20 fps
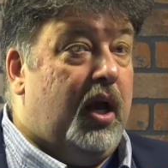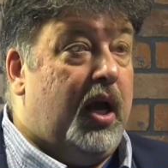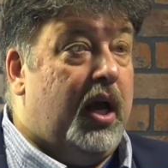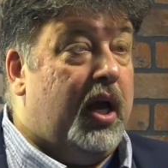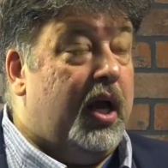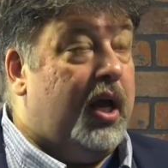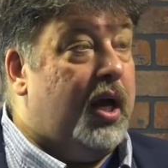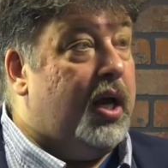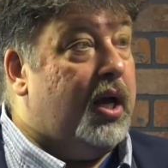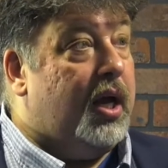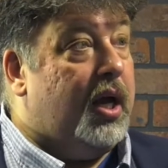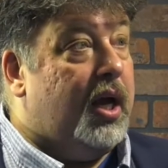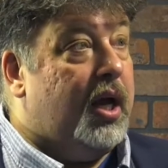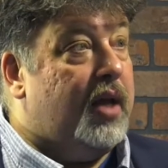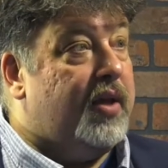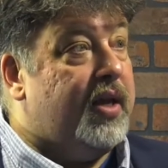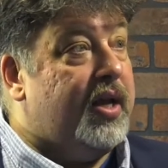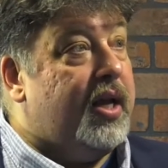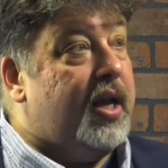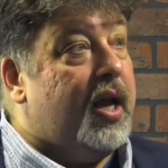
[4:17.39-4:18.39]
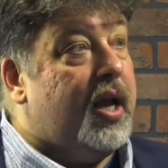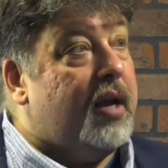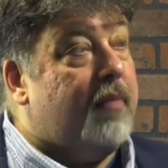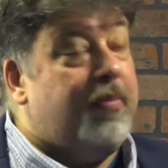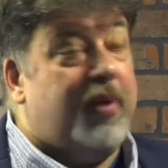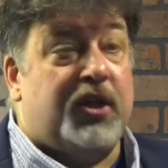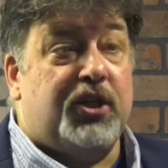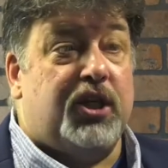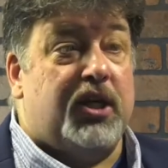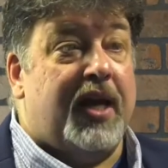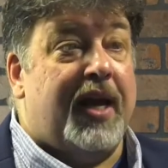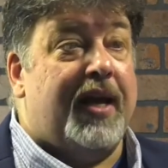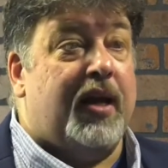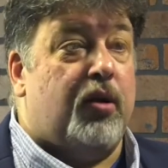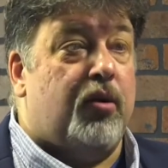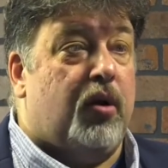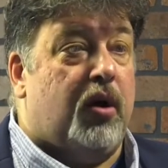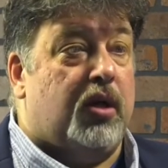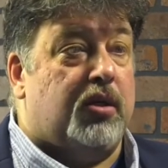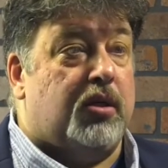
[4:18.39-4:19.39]
And they had a bunch of night
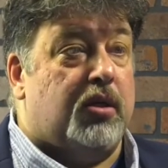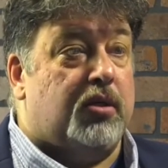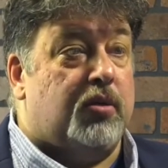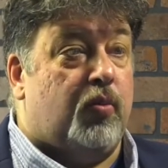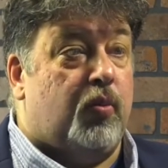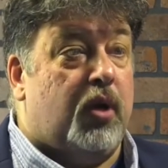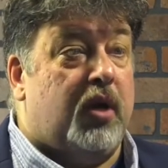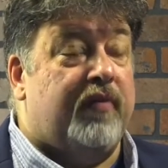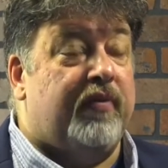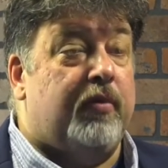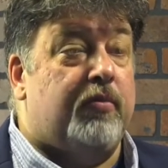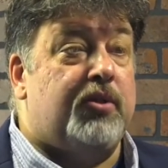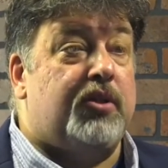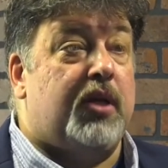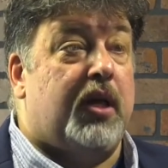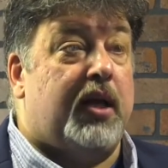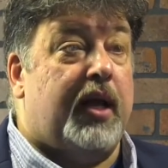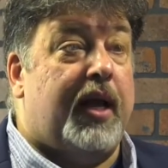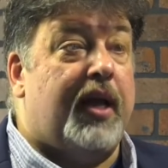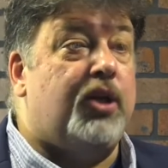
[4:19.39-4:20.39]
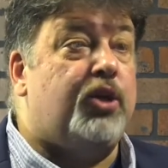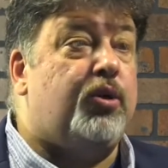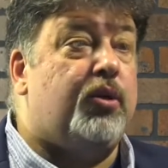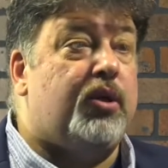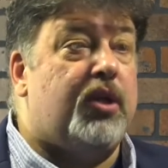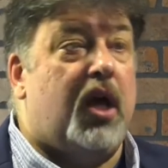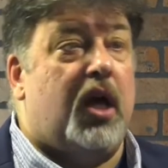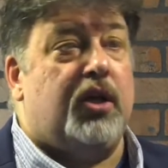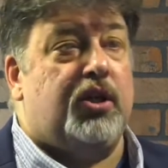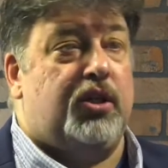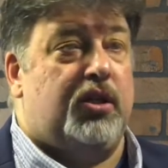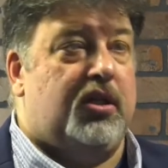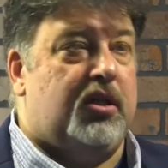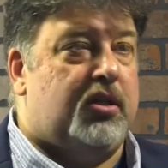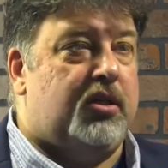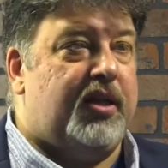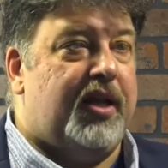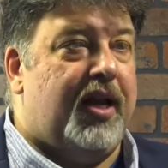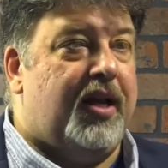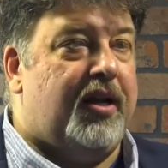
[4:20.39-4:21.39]
courses, and one of them said, Introduction to
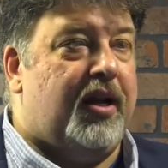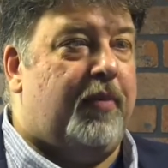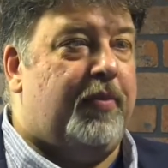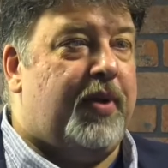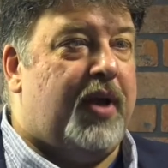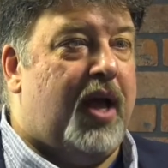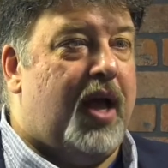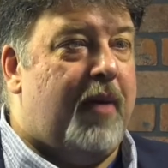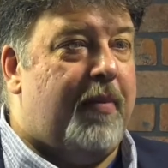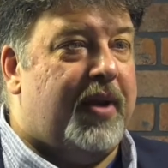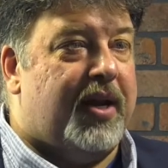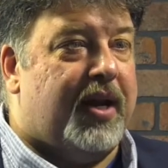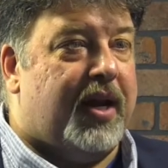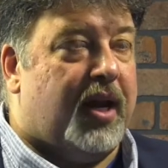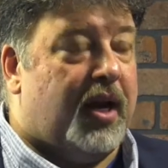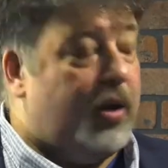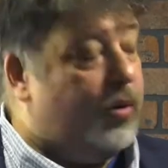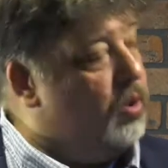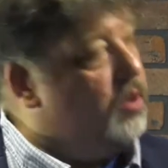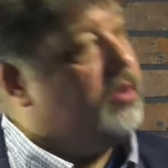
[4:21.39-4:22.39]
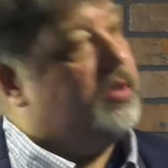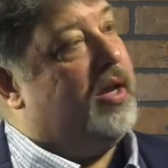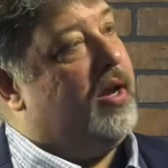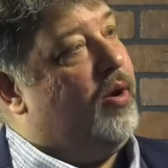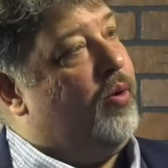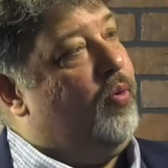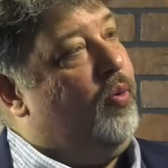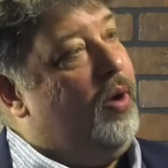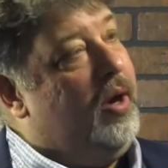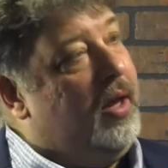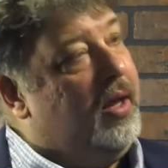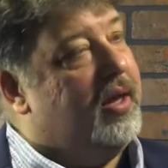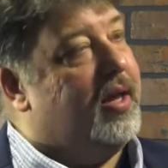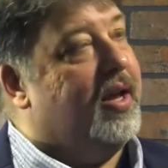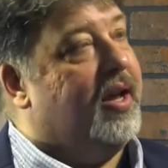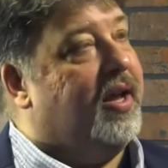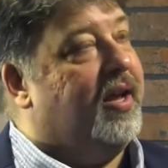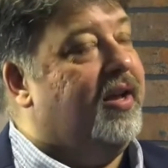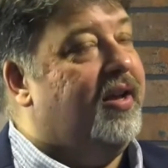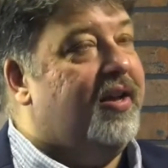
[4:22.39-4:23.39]
Stand-Up Comedy. And I was like,
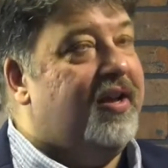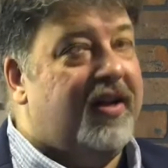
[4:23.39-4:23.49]
really?